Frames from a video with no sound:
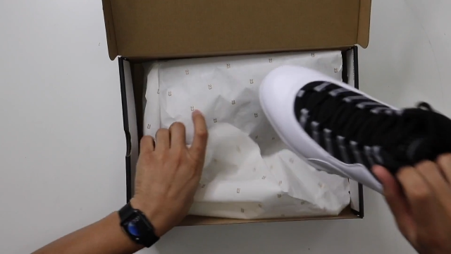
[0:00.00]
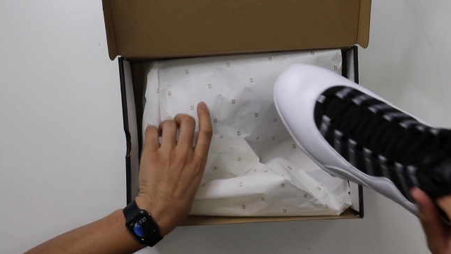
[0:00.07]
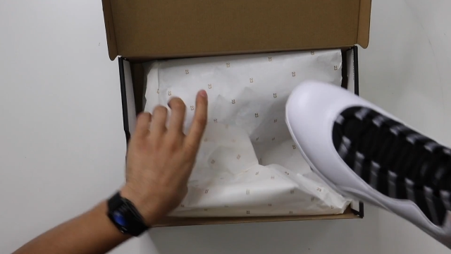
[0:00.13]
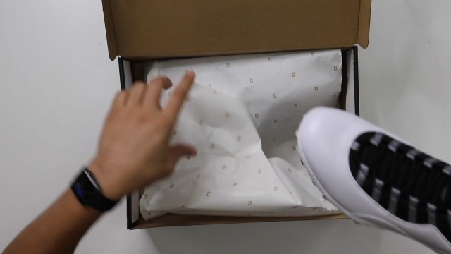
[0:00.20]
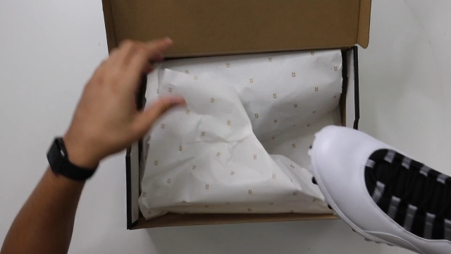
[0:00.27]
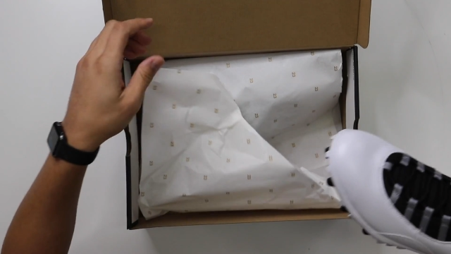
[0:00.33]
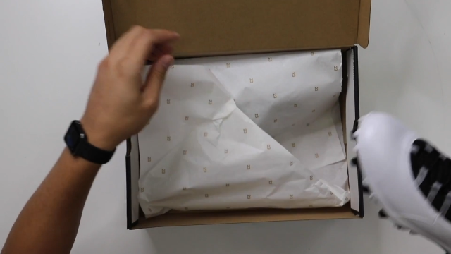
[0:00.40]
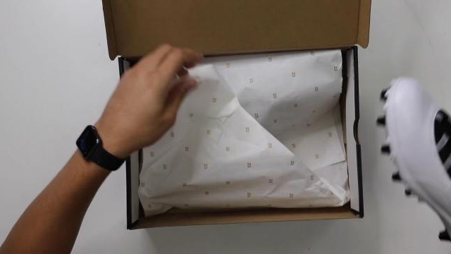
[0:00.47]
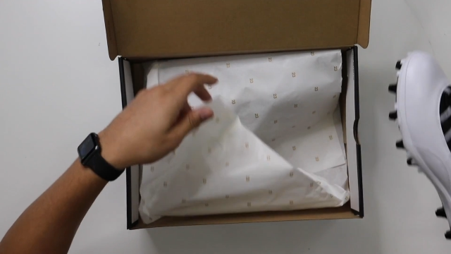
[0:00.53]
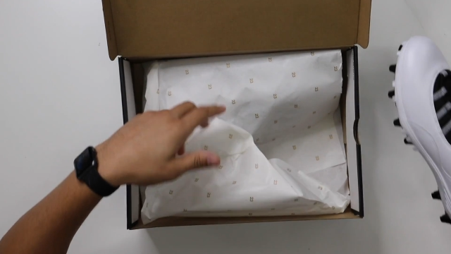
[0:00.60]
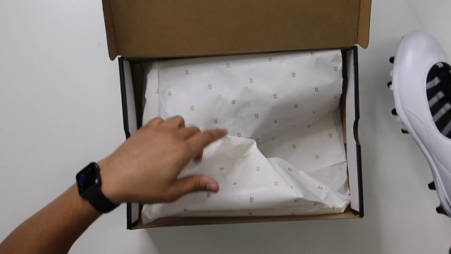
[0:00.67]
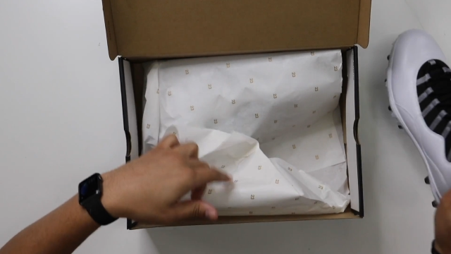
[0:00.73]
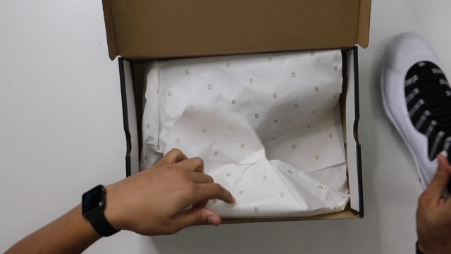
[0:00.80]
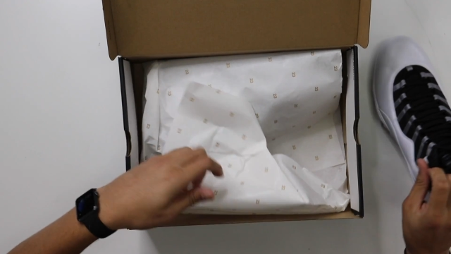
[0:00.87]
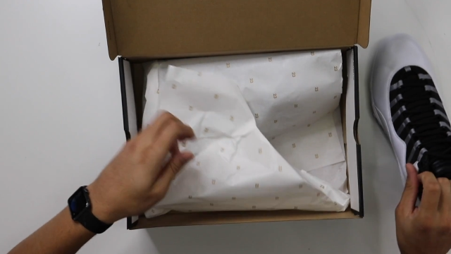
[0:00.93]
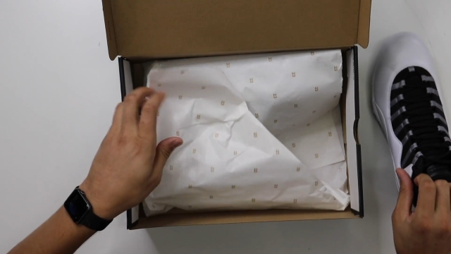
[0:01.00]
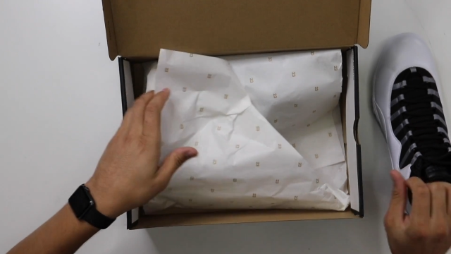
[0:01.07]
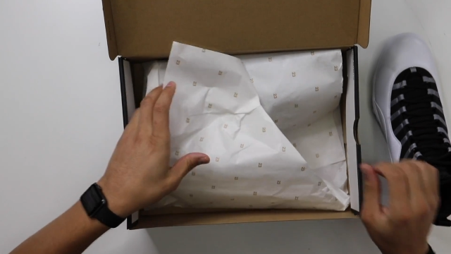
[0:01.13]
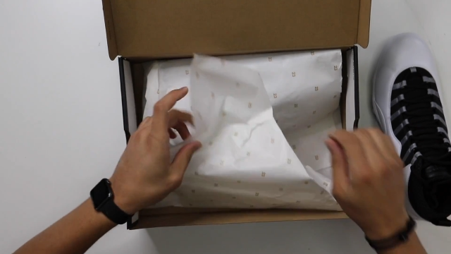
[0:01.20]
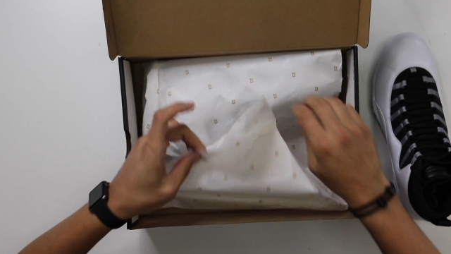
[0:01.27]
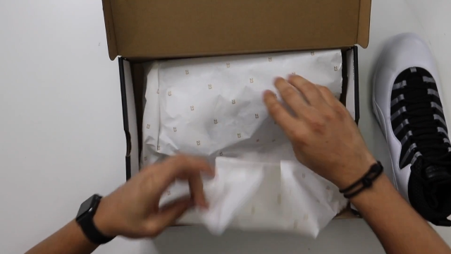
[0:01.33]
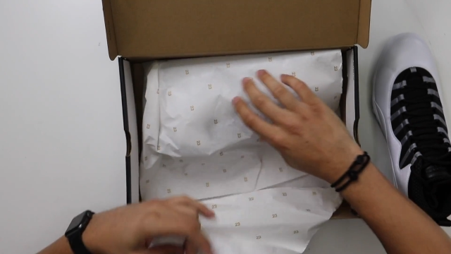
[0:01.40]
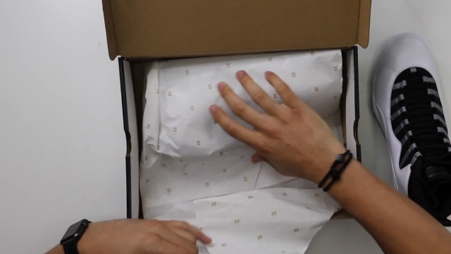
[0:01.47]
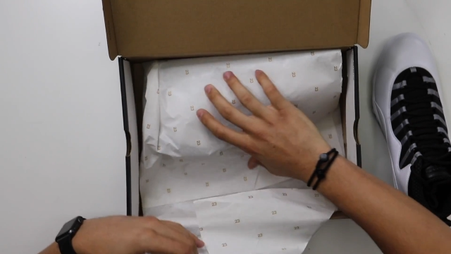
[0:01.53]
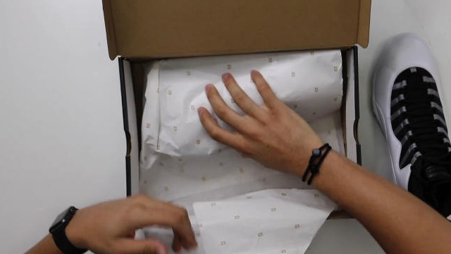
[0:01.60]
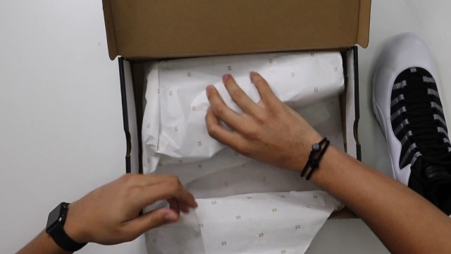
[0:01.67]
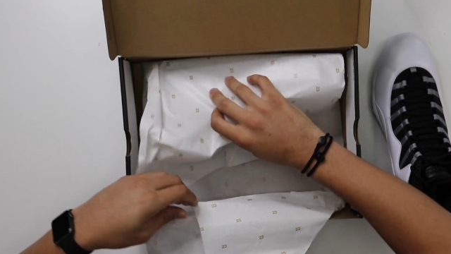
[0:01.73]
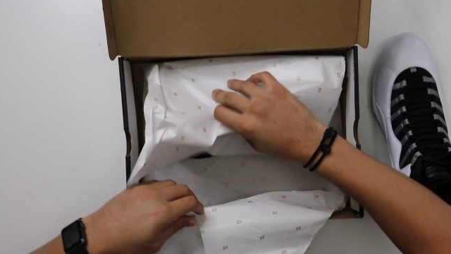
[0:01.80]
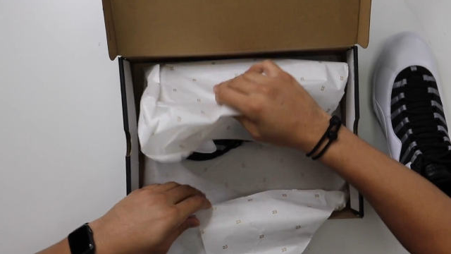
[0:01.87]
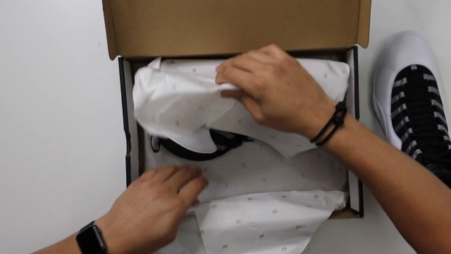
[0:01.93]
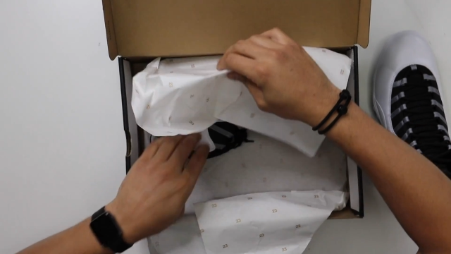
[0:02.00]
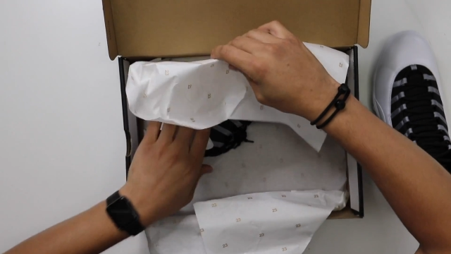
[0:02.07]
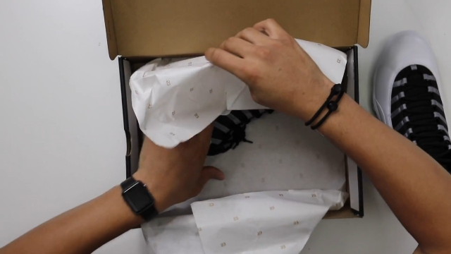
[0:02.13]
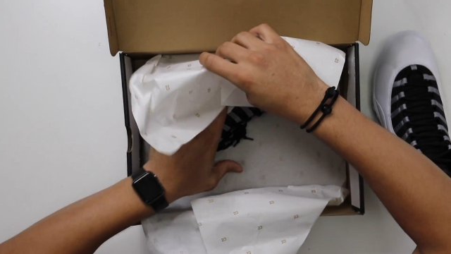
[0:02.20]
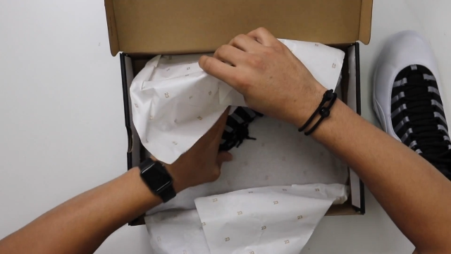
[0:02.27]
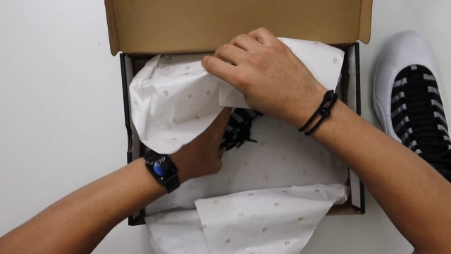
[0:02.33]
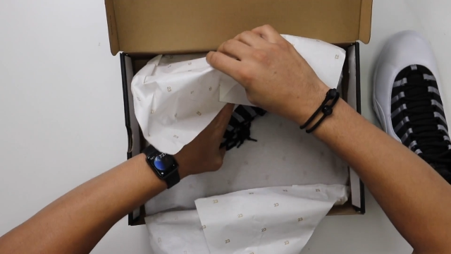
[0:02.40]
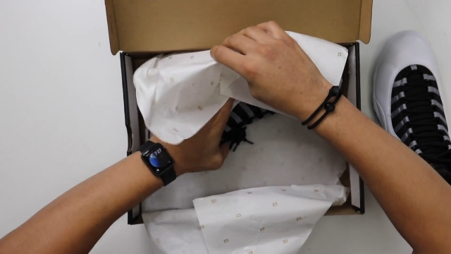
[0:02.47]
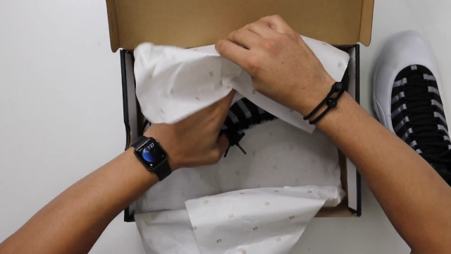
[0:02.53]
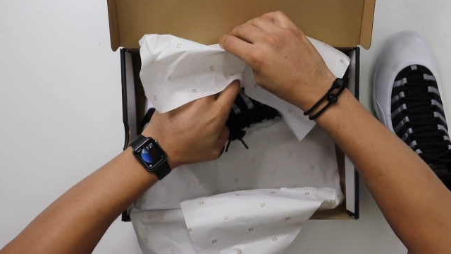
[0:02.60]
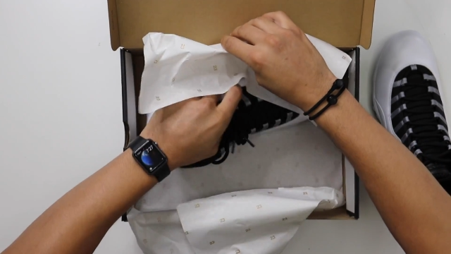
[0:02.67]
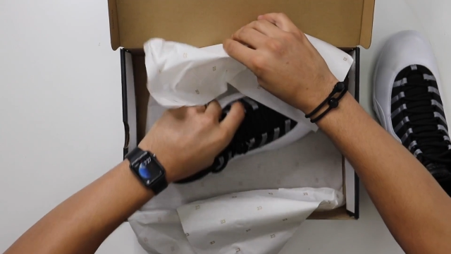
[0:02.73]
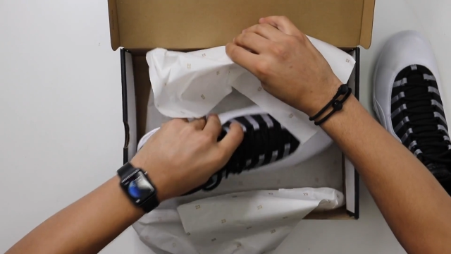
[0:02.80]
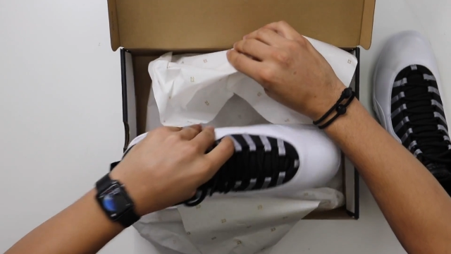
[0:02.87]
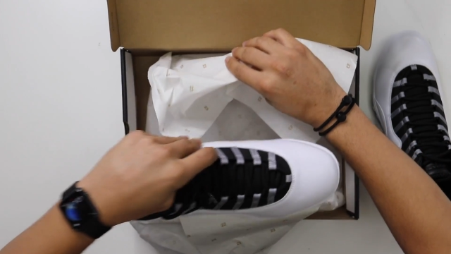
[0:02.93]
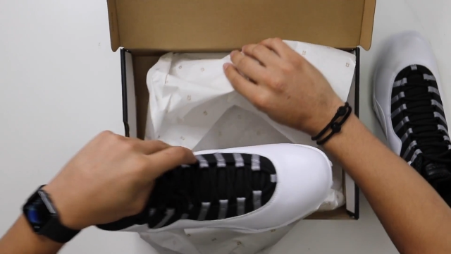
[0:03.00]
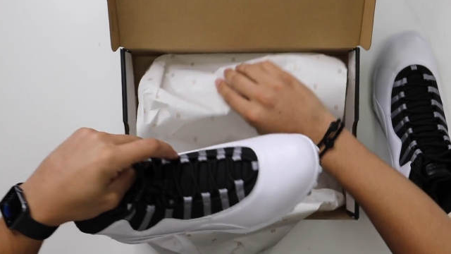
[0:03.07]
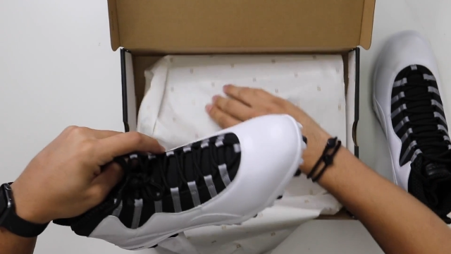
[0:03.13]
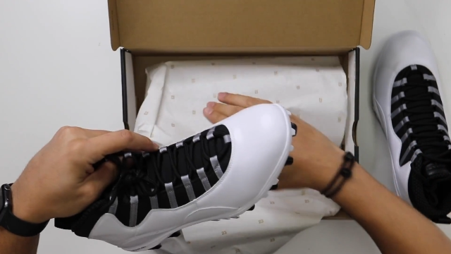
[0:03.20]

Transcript: No face is visible, so there are no lips to read.